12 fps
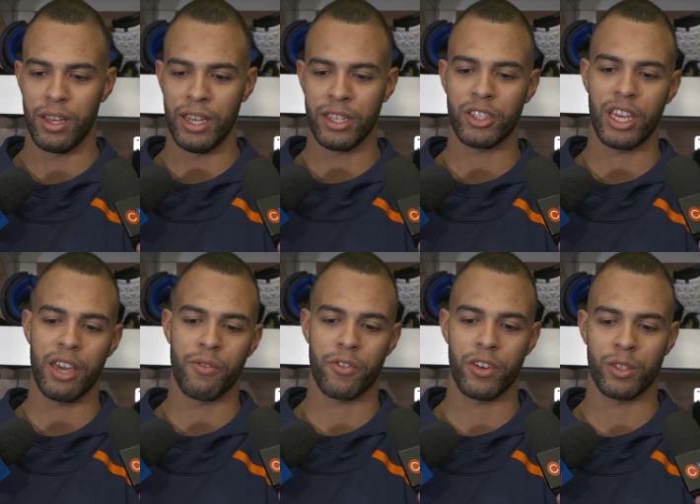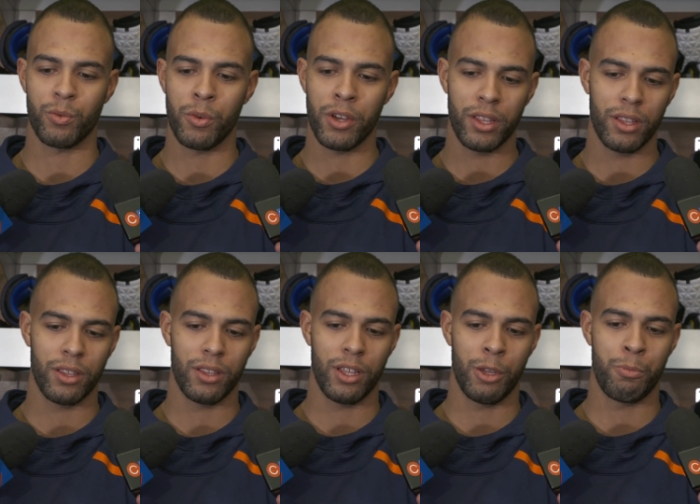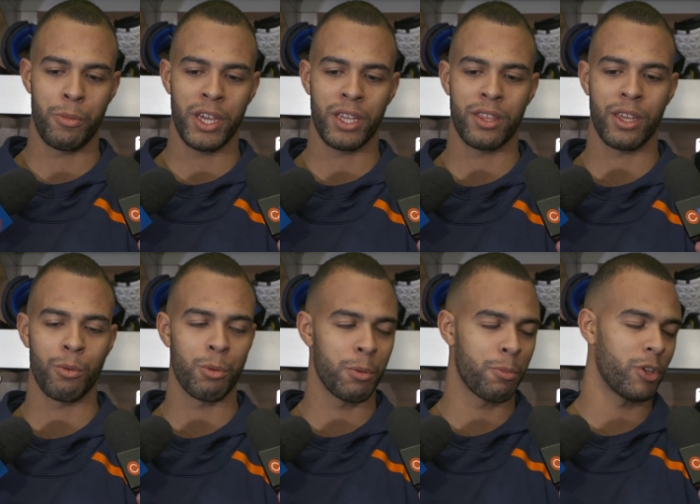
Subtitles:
each game for us, we want a big thing we've been